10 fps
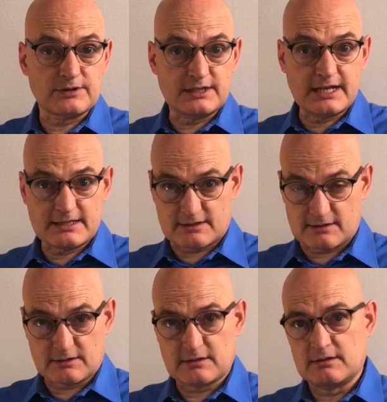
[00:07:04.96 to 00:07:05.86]

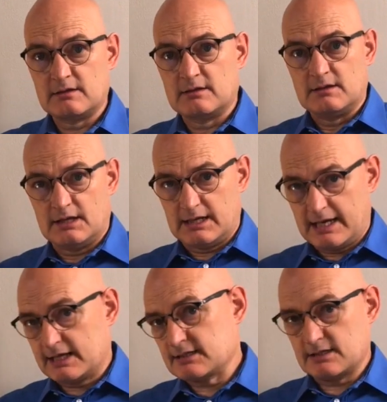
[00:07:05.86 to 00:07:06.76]
desert in
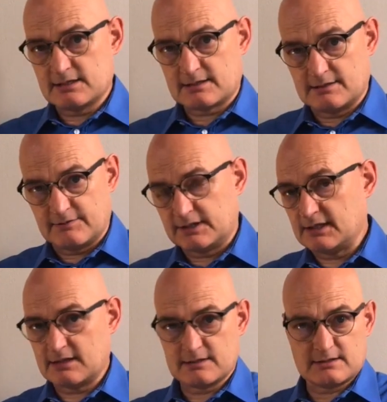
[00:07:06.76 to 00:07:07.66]
Exodus,
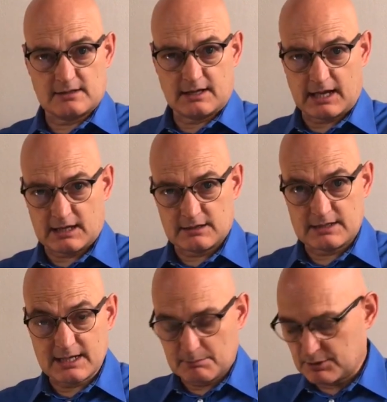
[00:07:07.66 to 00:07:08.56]
Leviticus, and
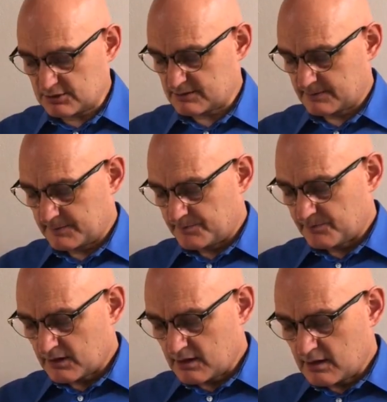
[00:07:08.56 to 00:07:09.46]
Numbers.
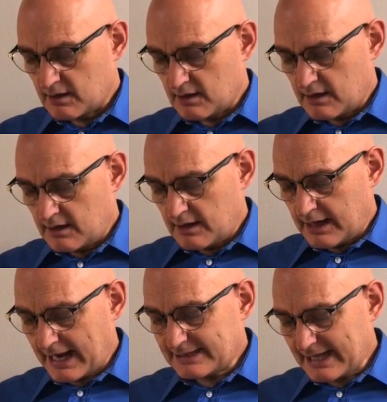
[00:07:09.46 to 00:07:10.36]

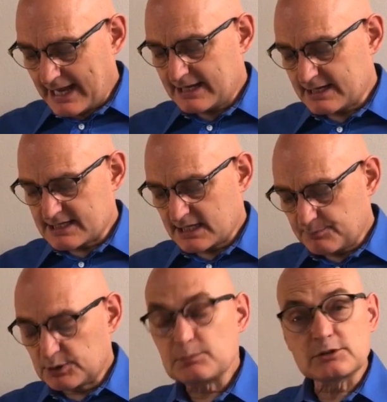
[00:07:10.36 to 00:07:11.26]
At an
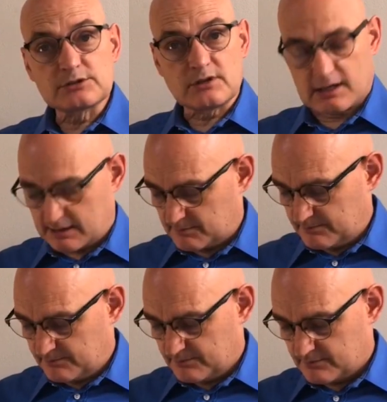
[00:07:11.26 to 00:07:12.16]
acceptable
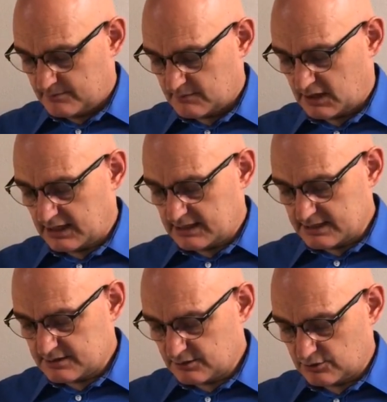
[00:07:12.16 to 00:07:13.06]
time, I
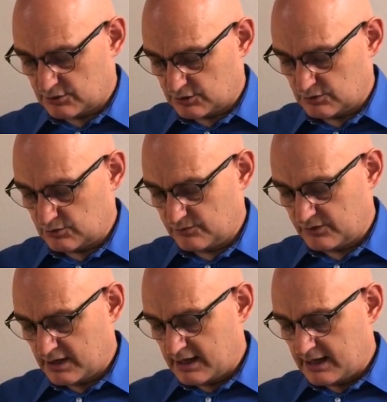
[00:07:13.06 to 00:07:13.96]
listened to you,
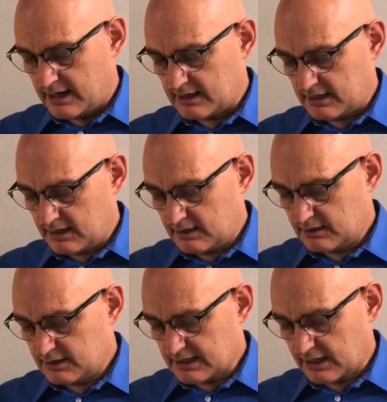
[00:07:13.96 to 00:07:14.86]
and in
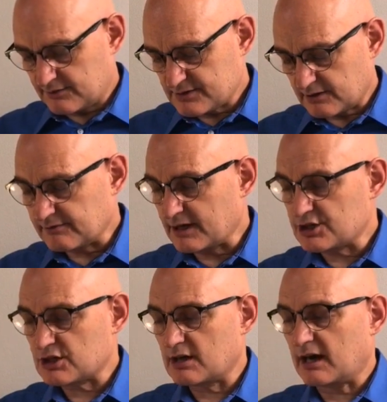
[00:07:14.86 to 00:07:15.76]
the day of
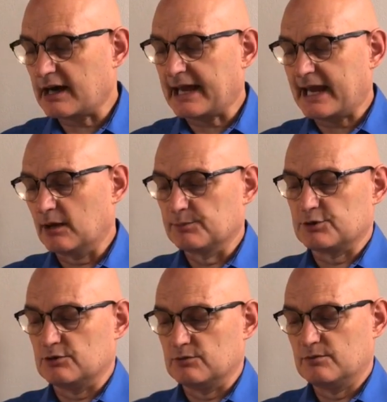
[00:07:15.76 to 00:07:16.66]
salvation, I helped you.